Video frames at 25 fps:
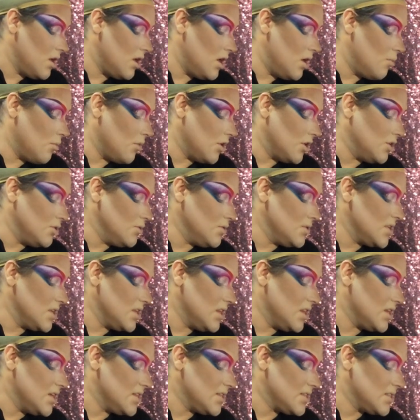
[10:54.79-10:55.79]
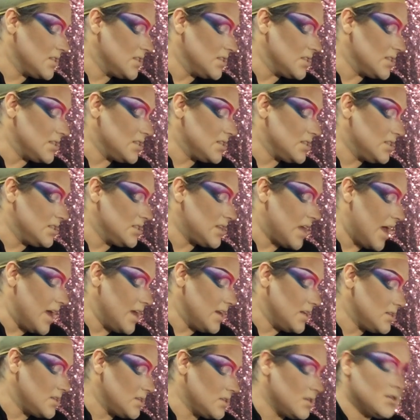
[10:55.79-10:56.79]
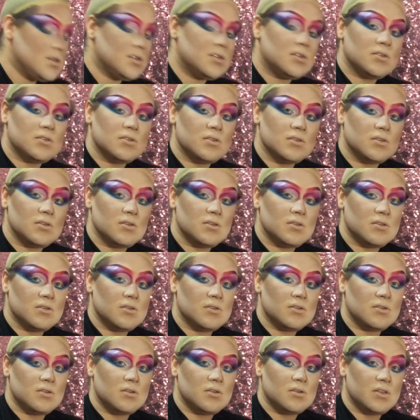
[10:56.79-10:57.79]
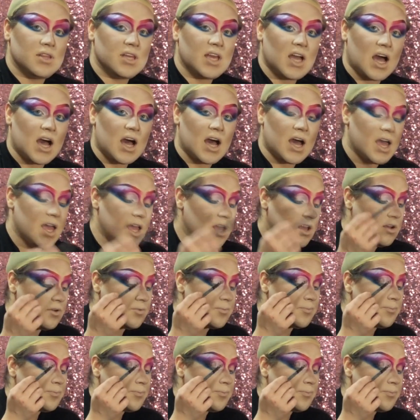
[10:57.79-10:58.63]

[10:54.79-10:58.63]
And we're using this to set the eye.